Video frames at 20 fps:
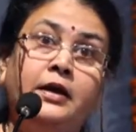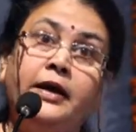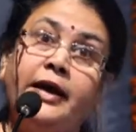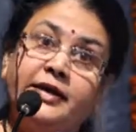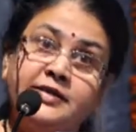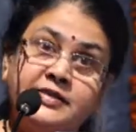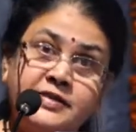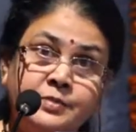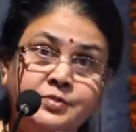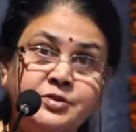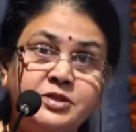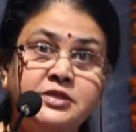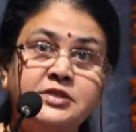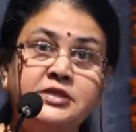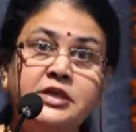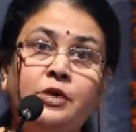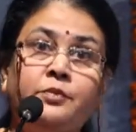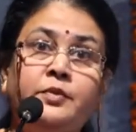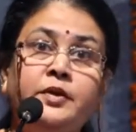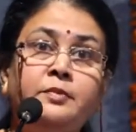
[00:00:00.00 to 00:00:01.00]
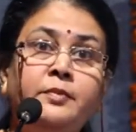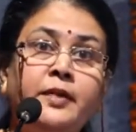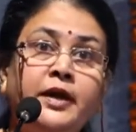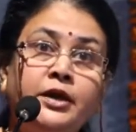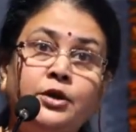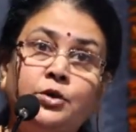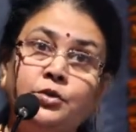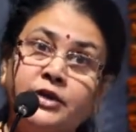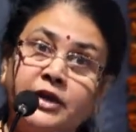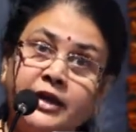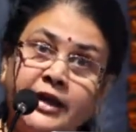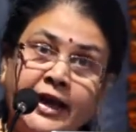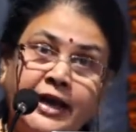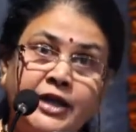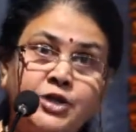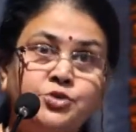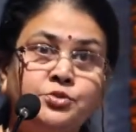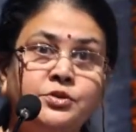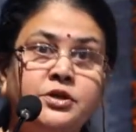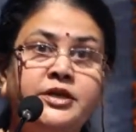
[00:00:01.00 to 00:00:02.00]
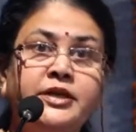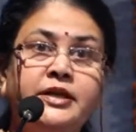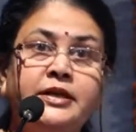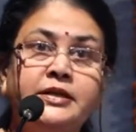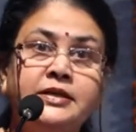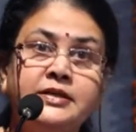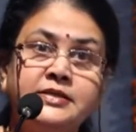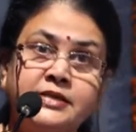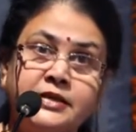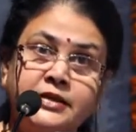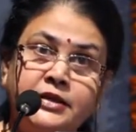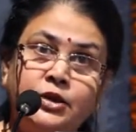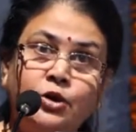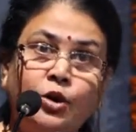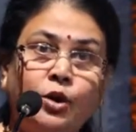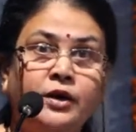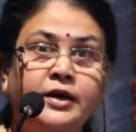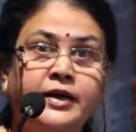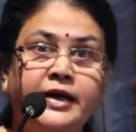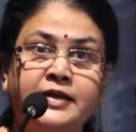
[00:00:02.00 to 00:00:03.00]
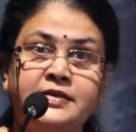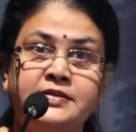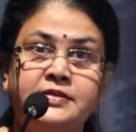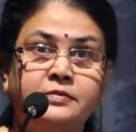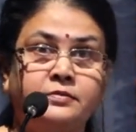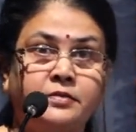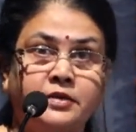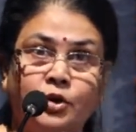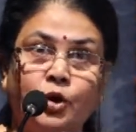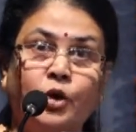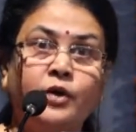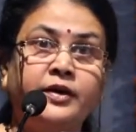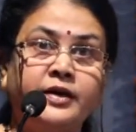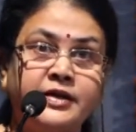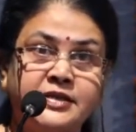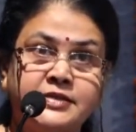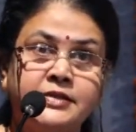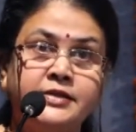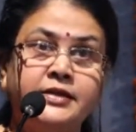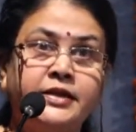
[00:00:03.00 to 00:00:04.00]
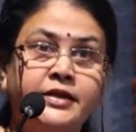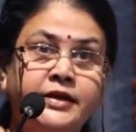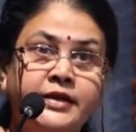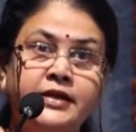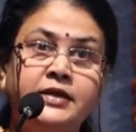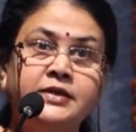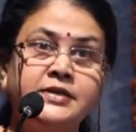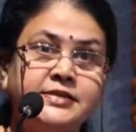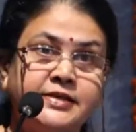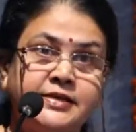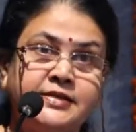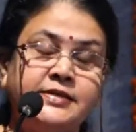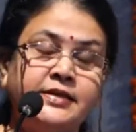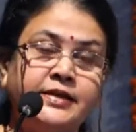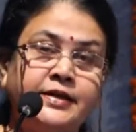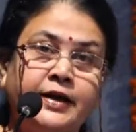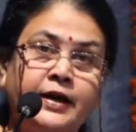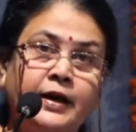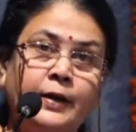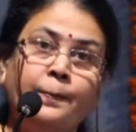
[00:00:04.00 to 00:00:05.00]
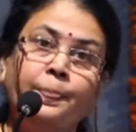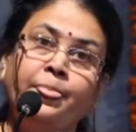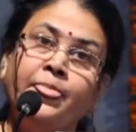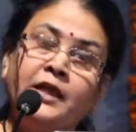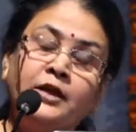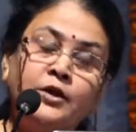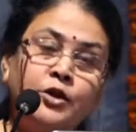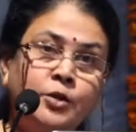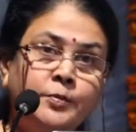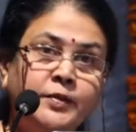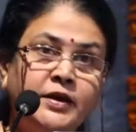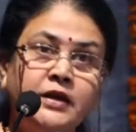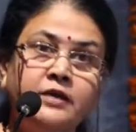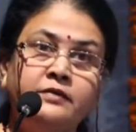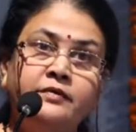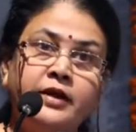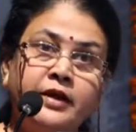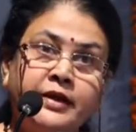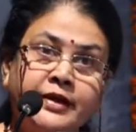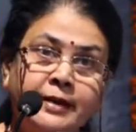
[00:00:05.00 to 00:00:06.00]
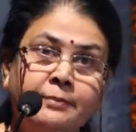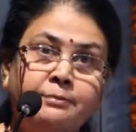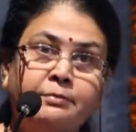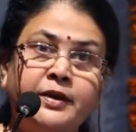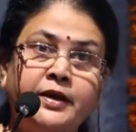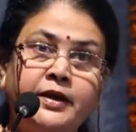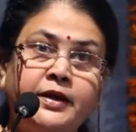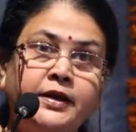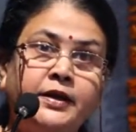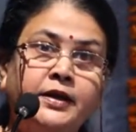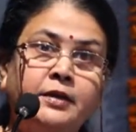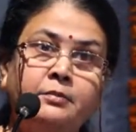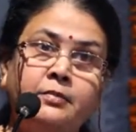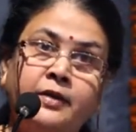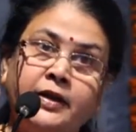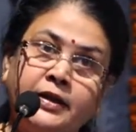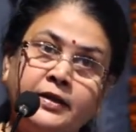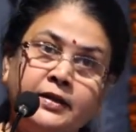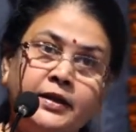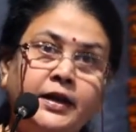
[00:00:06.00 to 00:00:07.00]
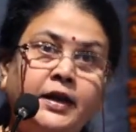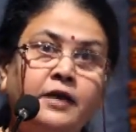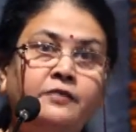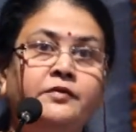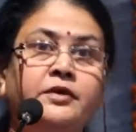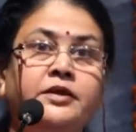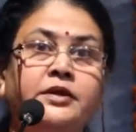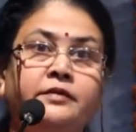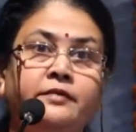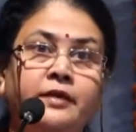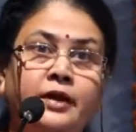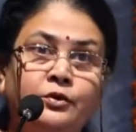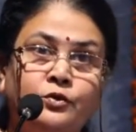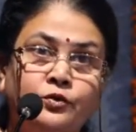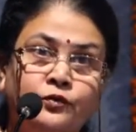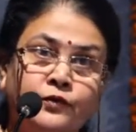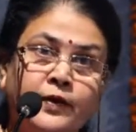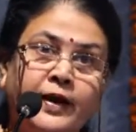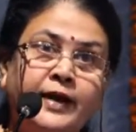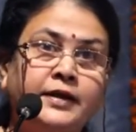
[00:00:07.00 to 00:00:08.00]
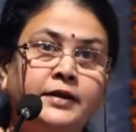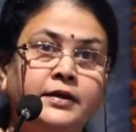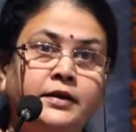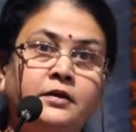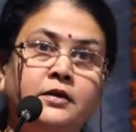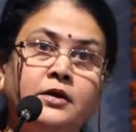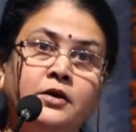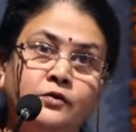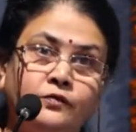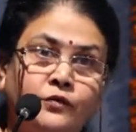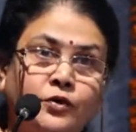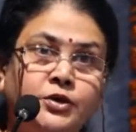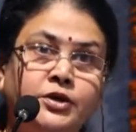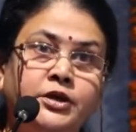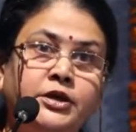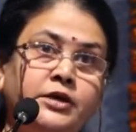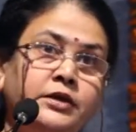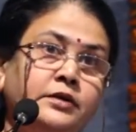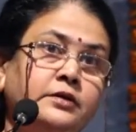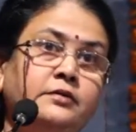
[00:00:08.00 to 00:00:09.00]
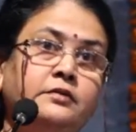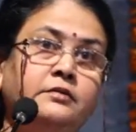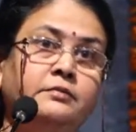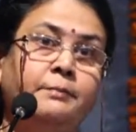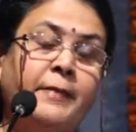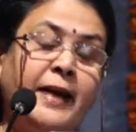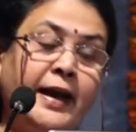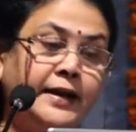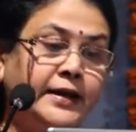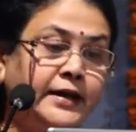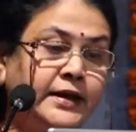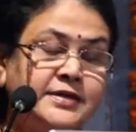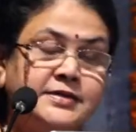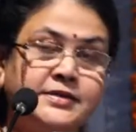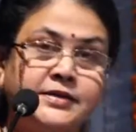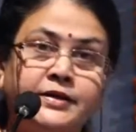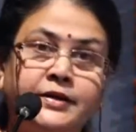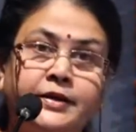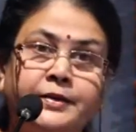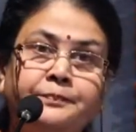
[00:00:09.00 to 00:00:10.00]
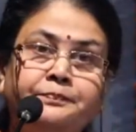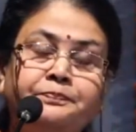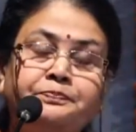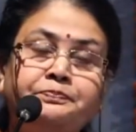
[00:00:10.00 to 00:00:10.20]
Exceptions have been made to the casual dealers and the non-resident dealers, etc. They'll be given a temporary number, and then after they will have to file for the PAN, etc.